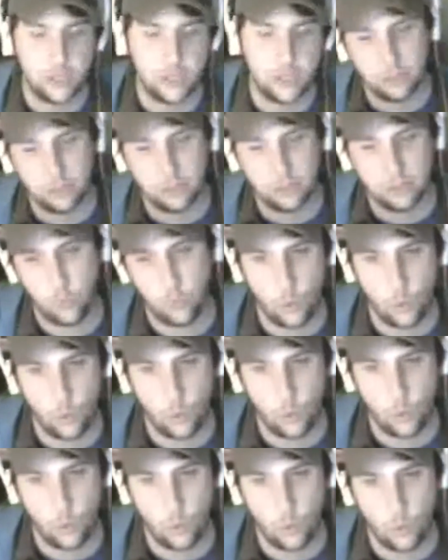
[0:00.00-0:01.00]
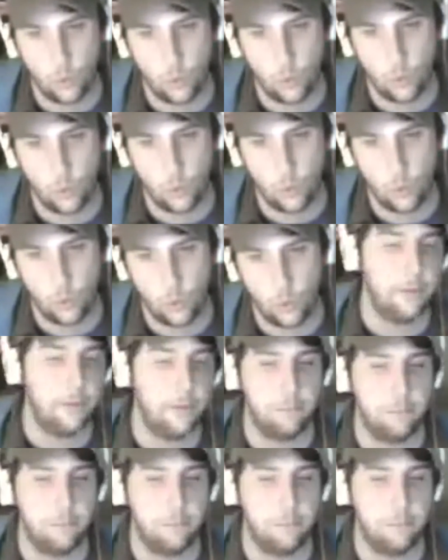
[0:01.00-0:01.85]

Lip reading: there was a 1-year gap in